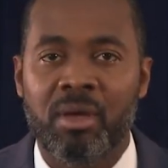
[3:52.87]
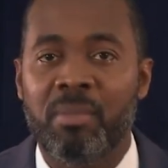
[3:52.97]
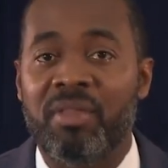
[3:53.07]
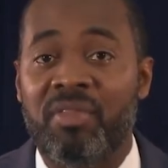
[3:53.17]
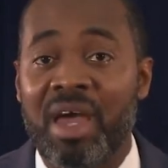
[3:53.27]

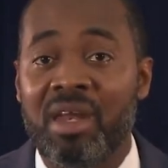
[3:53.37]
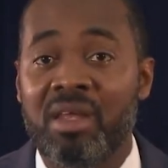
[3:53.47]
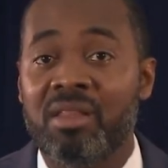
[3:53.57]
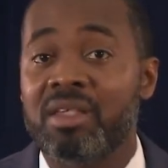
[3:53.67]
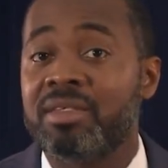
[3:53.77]
But
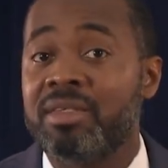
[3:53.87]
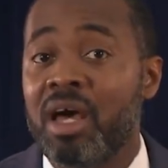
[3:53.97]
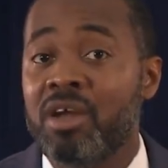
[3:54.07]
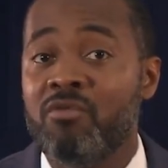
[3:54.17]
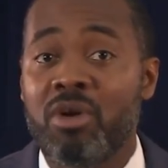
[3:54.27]
then the
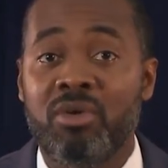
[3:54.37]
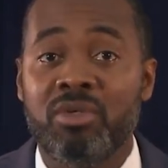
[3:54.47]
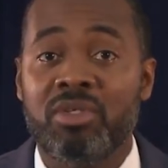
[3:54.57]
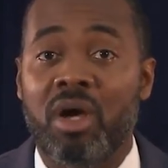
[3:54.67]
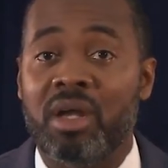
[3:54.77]
sun
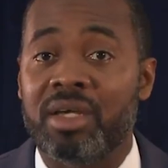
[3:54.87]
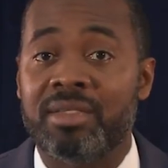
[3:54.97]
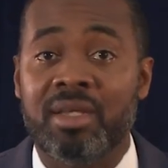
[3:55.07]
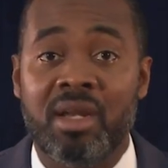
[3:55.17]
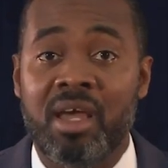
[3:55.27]
rose on a
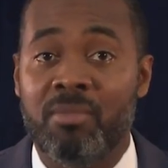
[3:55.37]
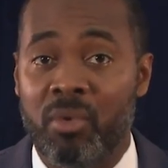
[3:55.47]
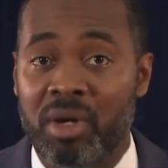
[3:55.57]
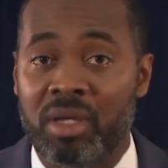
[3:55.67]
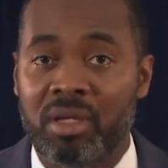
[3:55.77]
Sunday
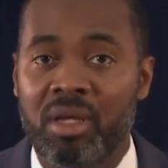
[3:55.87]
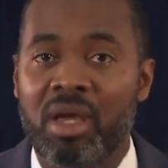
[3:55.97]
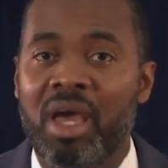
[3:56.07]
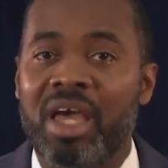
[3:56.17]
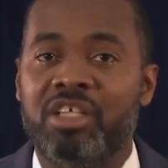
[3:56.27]
morning,
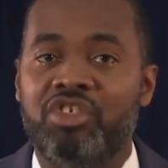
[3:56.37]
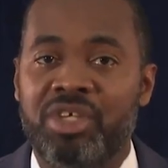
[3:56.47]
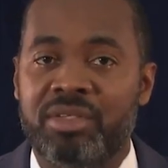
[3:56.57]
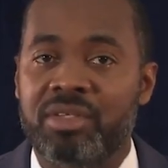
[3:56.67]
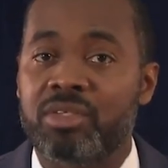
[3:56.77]
and
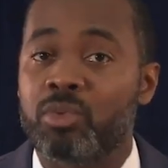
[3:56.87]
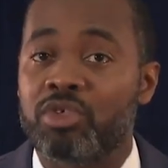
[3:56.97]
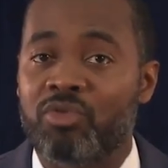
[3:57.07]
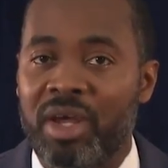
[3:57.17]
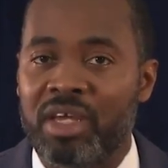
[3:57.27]
Jesus
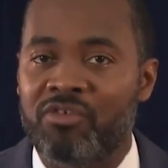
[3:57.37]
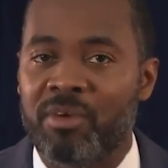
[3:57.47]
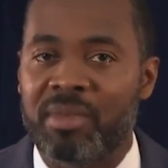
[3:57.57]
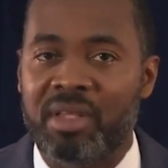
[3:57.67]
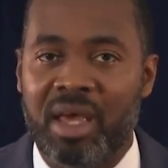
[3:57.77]
was raised
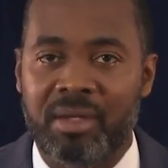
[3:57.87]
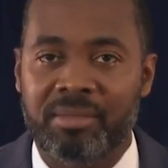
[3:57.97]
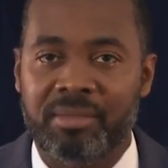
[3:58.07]
from the dead.